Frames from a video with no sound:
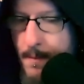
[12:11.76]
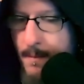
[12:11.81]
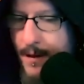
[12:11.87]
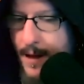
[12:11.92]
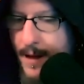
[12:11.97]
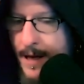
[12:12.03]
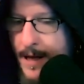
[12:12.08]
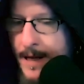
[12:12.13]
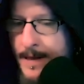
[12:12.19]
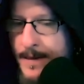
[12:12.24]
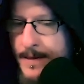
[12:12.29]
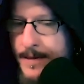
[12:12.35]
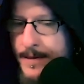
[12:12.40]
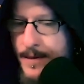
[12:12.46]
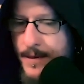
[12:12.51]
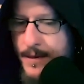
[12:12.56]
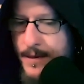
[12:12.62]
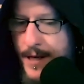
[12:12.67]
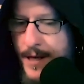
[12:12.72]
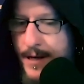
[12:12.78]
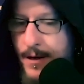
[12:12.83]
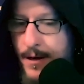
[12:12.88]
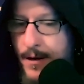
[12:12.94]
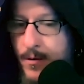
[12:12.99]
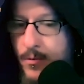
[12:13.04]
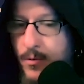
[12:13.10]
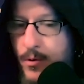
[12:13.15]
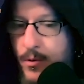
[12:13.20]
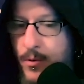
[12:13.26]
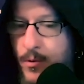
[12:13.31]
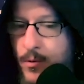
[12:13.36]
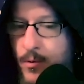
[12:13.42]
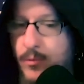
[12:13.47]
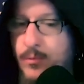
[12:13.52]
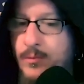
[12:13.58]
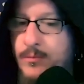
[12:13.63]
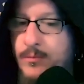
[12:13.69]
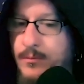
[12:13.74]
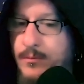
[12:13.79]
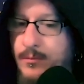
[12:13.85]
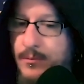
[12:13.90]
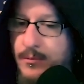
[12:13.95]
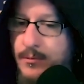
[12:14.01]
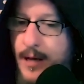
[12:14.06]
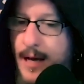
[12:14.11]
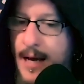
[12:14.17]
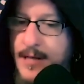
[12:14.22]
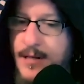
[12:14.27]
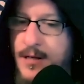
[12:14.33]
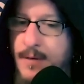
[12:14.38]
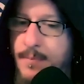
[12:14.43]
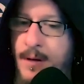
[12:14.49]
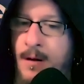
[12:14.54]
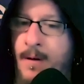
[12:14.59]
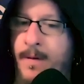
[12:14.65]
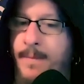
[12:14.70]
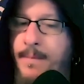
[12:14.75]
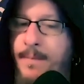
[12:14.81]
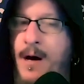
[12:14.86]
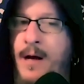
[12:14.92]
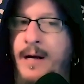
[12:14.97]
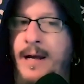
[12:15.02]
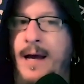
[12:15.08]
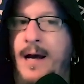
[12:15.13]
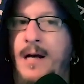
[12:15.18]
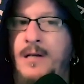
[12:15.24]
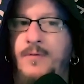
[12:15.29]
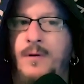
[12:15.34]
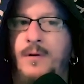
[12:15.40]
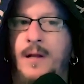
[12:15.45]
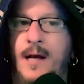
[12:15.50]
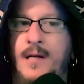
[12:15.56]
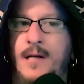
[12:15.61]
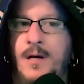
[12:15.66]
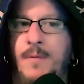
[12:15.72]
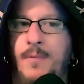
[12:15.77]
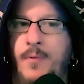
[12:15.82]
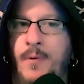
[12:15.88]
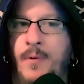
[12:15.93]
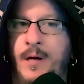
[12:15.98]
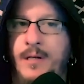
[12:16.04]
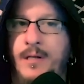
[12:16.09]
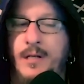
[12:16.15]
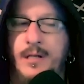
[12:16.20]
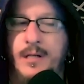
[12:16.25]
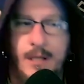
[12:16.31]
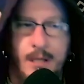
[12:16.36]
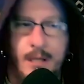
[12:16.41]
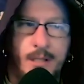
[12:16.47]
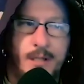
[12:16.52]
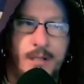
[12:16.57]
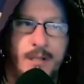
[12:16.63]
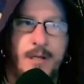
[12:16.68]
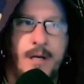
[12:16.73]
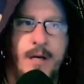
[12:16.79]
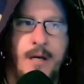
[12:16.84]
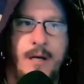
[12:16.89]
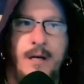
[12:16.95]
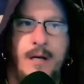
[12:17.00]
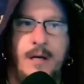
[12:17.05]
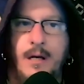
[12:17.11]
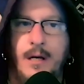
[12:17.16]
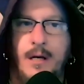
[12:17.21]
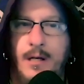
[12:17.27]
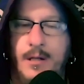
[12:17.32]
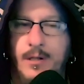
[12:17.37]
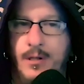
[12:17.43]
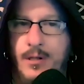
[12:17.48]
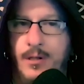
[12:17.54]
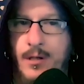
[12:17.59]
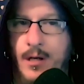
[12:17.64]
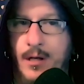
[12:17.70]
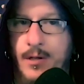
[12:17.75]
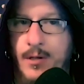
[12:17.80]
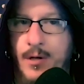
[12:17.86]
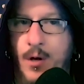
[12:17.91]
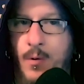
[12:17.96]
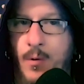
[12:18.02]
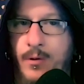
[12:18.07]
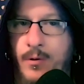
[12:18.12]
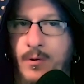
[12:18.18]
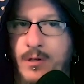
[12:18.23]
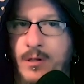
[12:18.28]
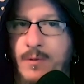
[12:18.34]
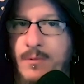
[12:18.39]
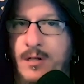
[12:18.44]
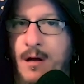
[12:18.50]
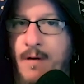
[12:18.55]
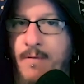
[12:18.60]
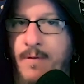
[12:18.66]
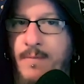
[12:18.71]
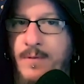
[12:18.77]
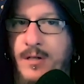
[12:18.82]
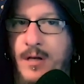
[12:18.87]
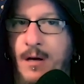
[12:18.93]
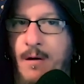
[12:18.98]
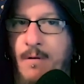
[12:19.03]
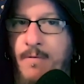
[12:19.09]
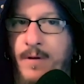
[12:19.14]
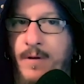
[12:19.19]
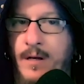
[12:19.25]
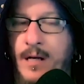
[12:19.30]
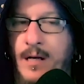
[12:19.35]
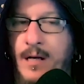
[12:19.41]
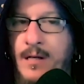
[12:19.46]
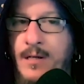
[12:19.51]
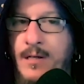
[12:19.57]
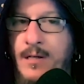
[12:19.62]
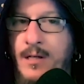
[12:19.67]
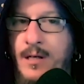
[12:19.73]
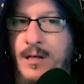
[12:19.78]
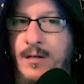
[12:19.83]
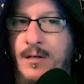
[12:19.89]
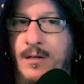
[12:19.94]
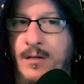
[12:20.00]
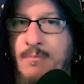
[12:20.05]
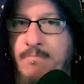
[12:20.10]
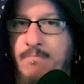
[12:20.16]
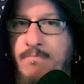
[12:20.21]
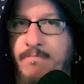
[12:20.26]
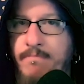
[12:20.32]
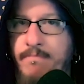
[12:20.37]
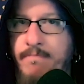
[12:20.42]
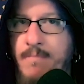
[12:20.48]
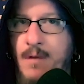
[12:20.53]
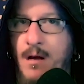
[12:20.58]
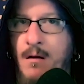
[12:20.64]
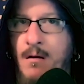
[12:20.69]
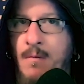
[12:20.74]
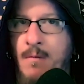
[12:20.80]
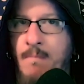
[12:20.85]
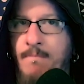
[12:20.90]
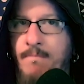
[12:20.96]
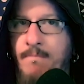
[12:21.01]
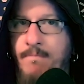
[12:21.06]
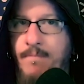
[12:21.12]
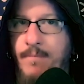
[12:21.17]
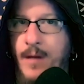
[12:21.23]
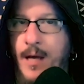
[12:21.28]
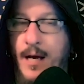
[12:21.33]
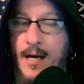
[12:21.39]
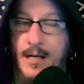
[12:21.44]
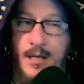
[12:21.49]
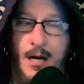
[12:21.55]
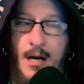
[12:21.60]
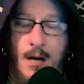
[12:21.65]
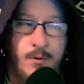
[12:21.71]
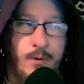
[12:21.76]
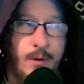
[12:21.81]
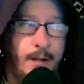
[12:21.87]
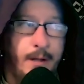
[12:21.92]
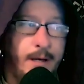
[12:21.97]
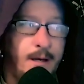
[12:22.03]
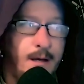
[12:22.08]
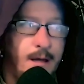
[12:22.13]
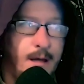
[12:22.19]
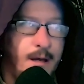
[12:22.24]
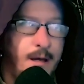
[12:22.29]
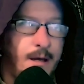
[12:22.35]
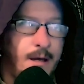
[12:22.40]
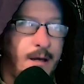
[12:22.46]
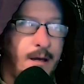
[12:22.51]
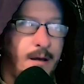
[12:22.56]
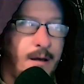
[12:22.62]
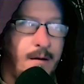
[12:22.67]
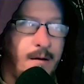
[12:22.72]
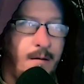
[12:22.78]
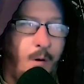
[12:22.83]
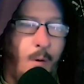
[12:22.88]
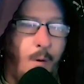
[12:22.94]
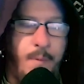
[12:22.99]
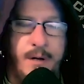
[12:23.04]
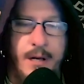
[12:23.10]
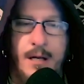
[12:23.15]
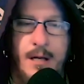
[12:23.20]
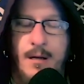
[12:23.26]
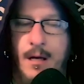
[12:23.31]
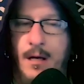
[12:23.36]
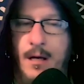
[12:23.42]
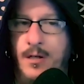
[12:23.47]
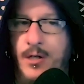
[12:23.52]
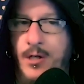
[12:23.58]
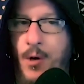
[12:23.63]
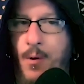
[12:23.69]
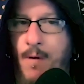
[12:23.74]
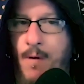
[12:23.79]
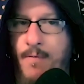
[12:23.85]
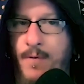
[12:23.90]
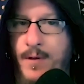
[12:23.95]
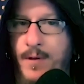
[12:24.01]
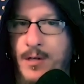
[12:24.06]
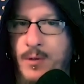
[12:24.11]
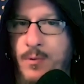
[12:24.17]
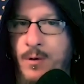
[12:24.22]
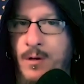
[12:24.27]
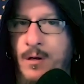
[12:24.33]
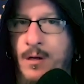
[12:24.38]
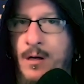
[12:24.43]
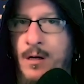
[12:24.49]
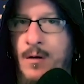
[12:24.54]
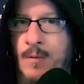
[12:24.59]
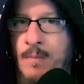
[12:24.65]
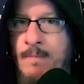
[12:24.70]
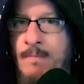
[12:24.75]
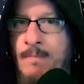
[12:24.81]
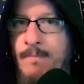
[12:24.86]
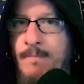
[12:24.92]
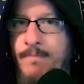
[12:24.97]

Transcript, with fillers: and Dingo, who hasn't been on the podcast for the last couple weeks because he's he's he's going through some stuff himself and he's he's um like i said i was really hoping he'd he'd show up for this one um